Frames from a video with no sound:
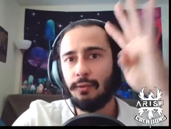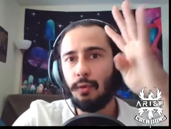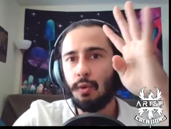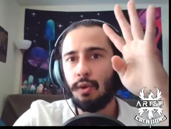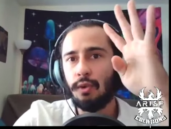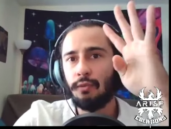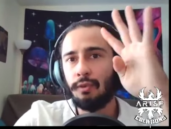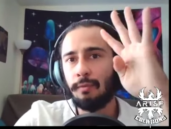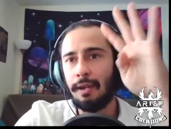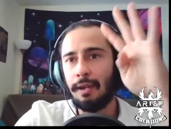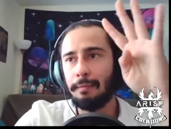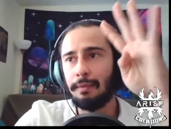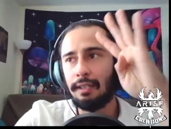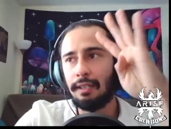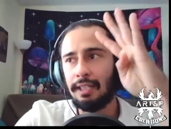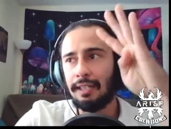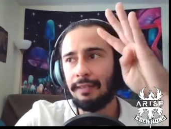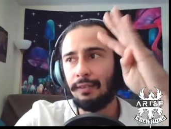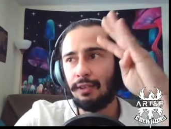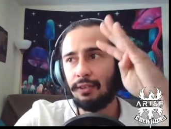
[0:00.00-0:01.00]
four of them, I
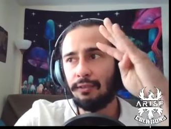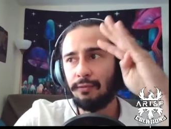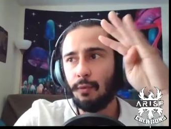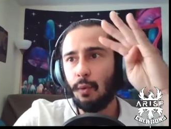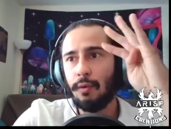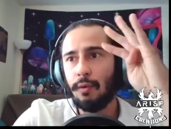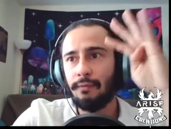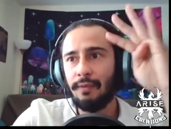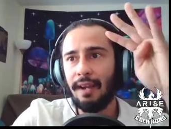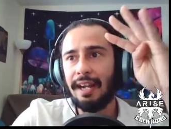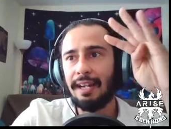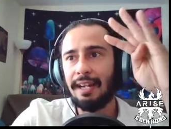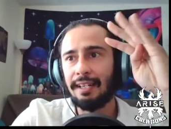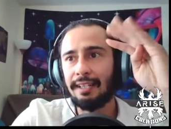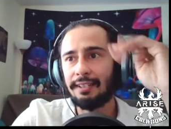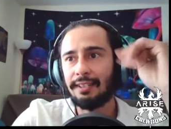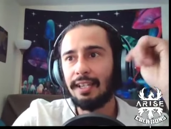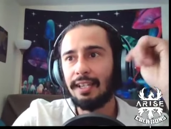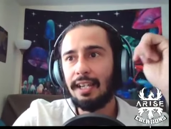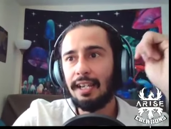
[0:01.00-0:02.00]
believe. There's four
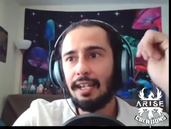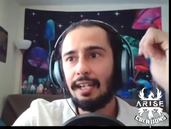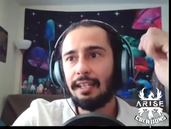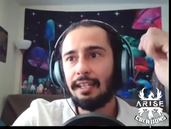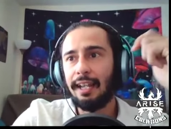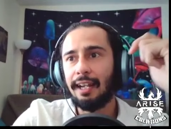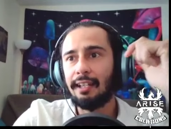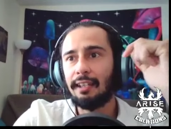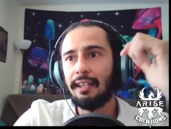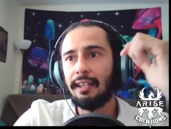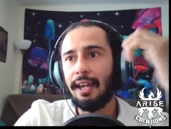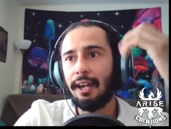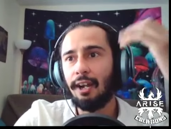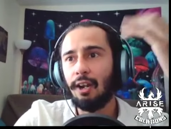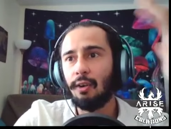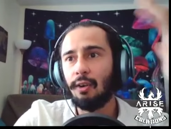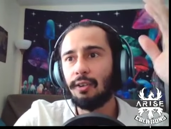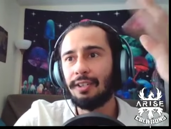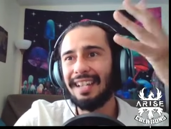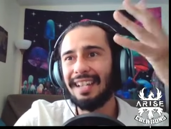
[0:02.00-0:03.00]
Vedas that that
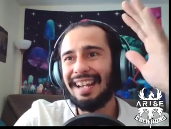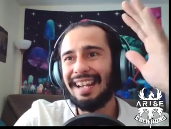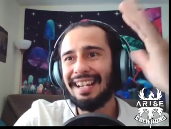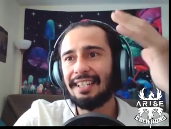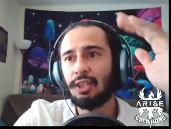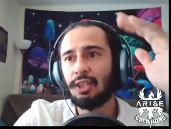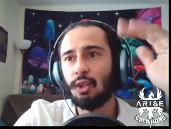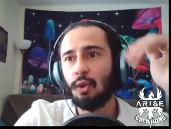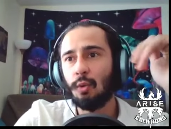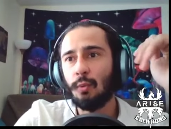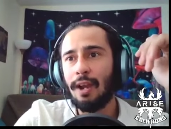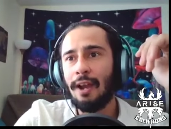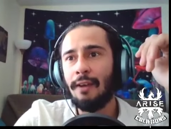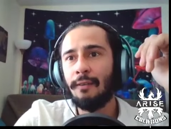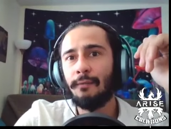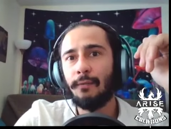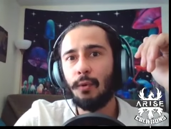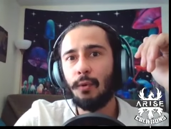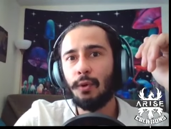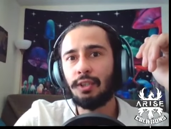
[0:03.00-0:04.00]
are dated to
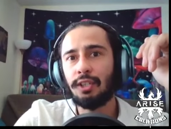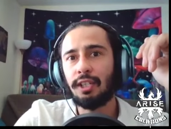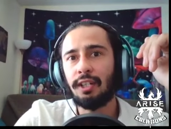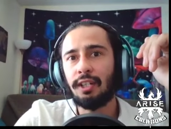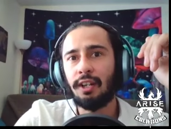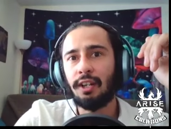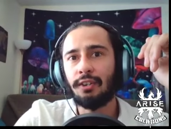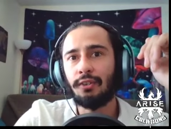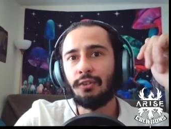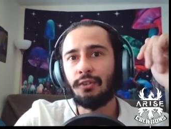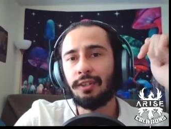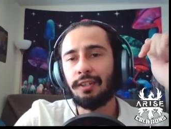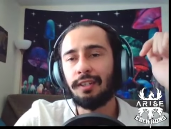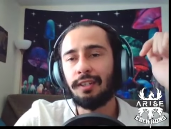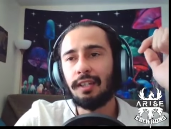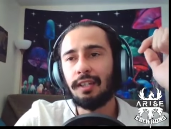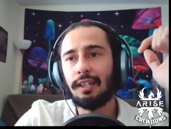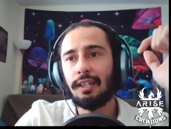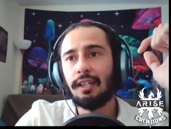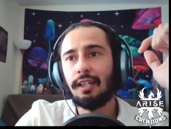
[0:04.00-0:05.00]
around 1400.
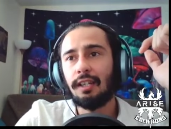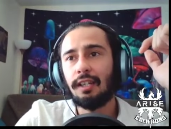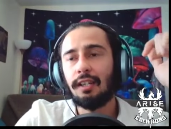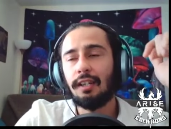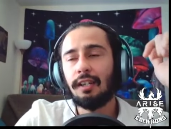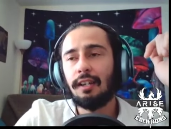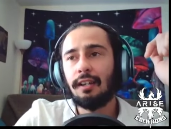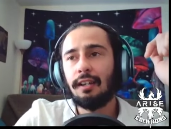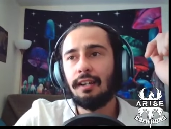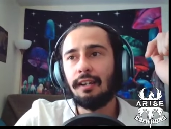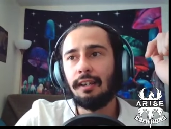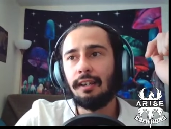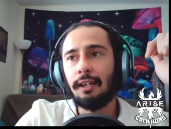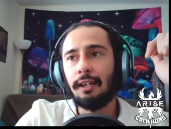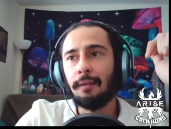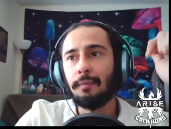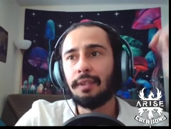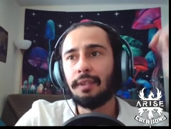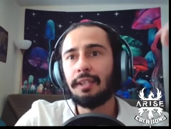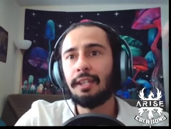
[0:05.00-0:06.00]

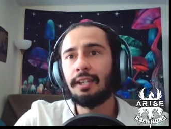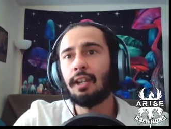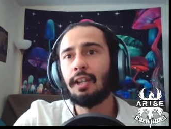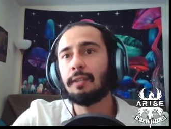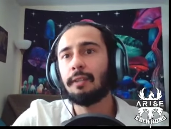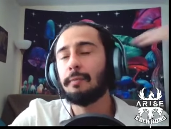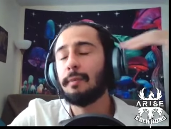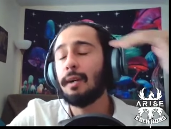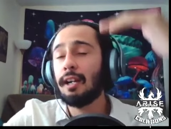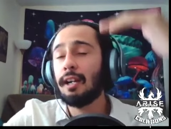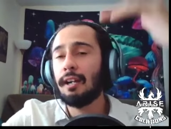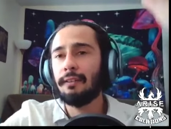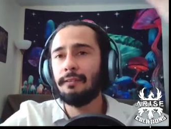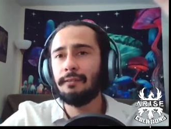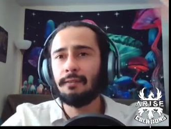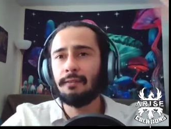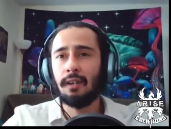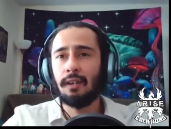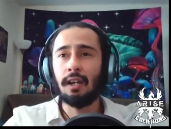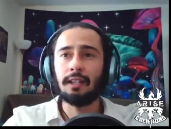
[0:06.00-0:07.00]
Um, but then like
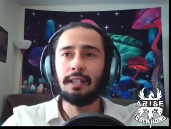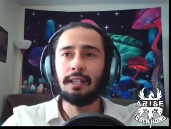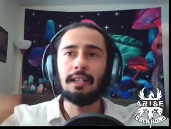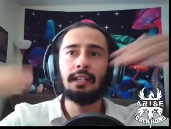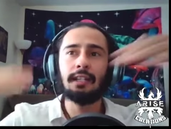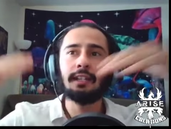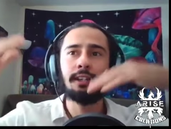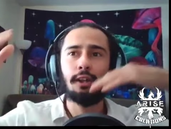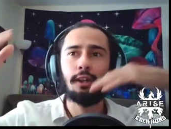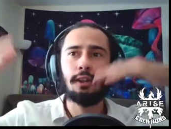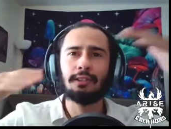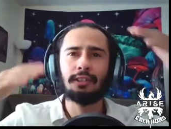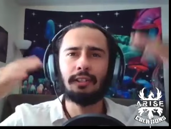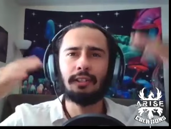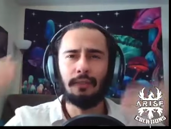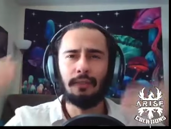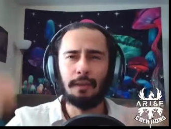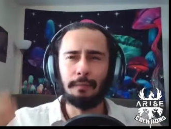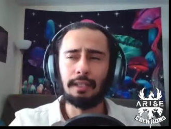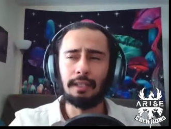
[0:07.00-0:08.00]
Bhagavad, Gita and all that
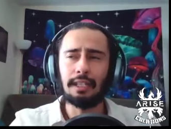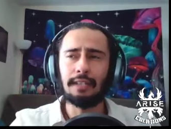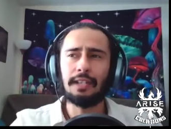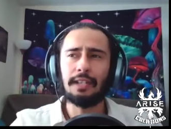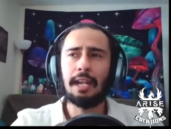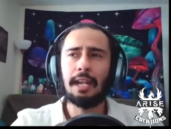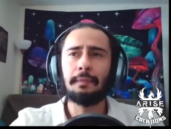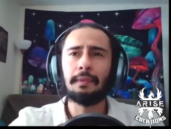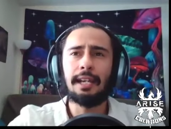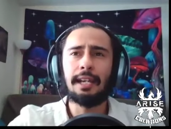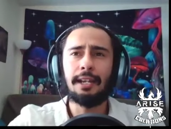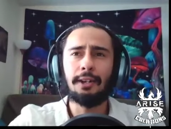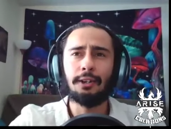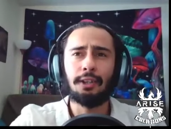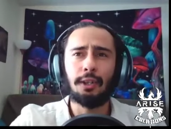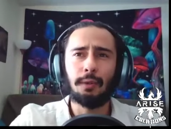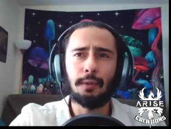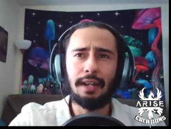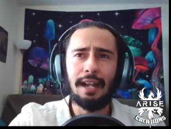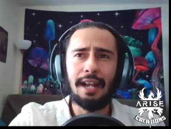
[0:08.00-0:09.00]
stuff, I believe, came later.
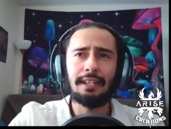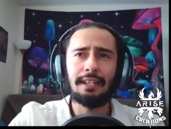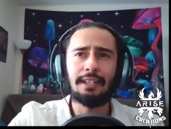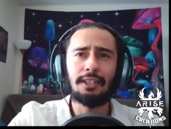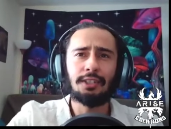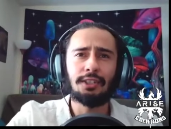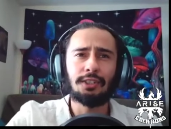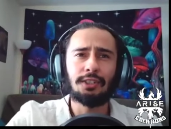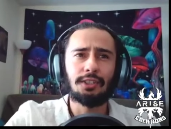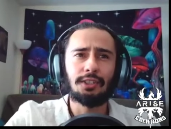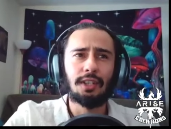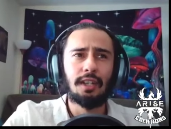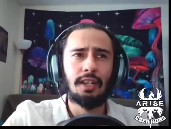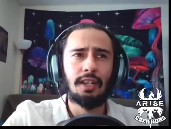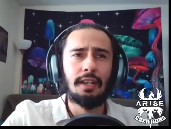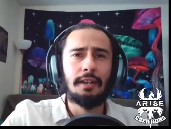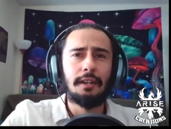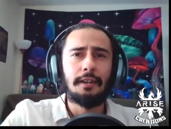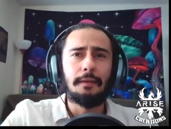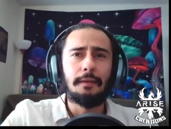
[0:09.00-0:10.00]
There were additions,
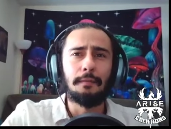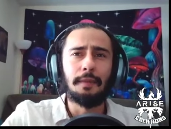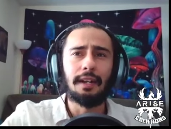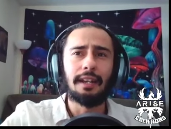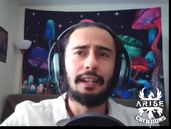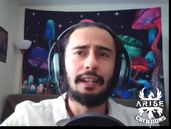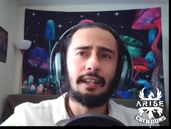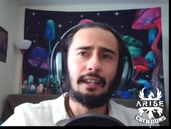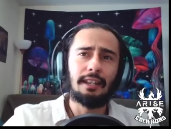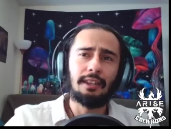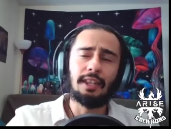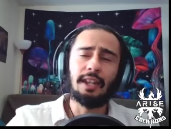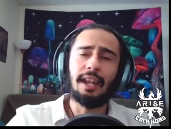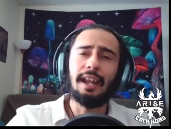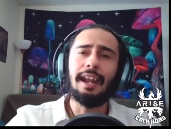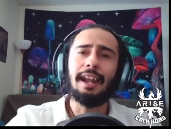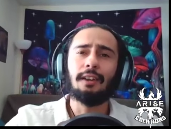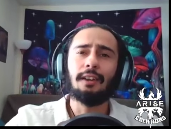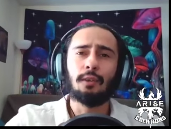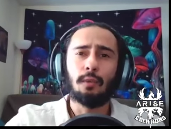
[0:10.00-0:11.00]
but the
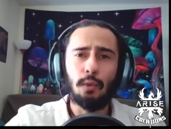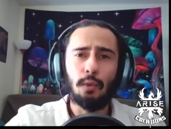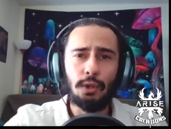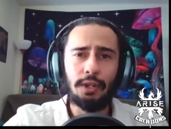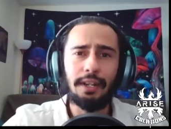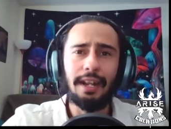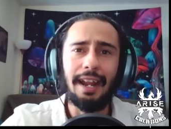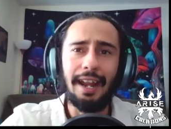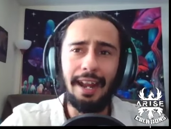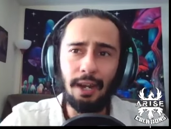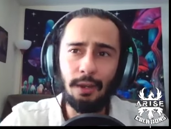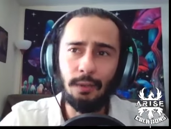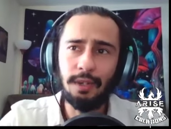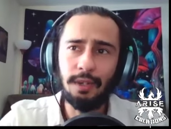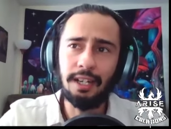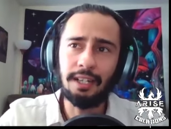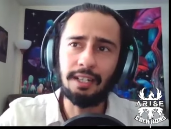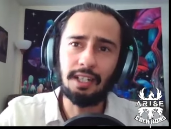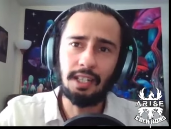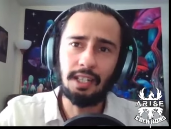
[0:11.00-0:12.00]
the word
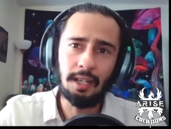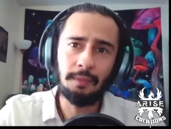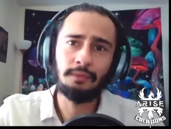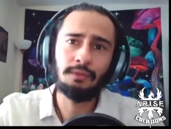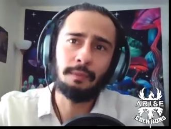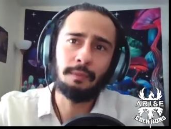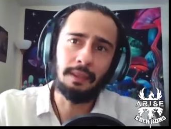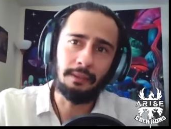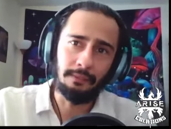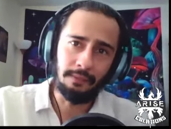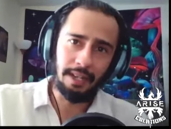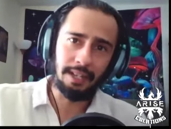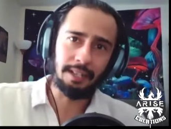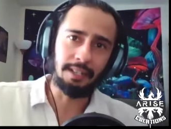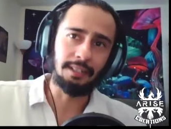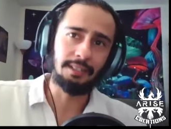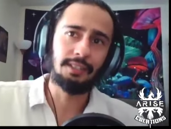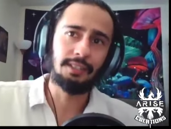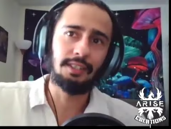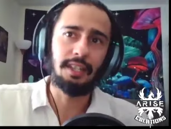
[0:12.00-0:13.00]
Aryan comes from the
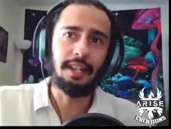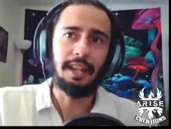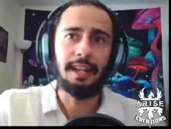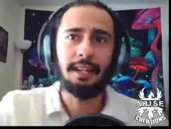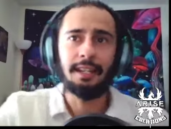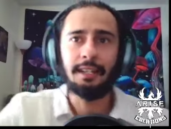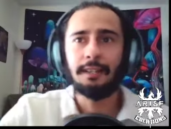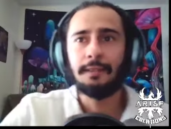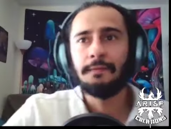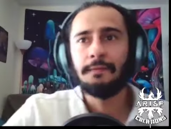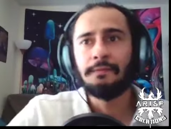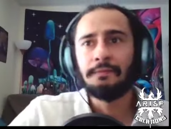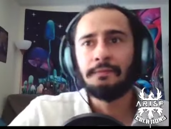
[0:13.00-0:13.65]
Vedas, and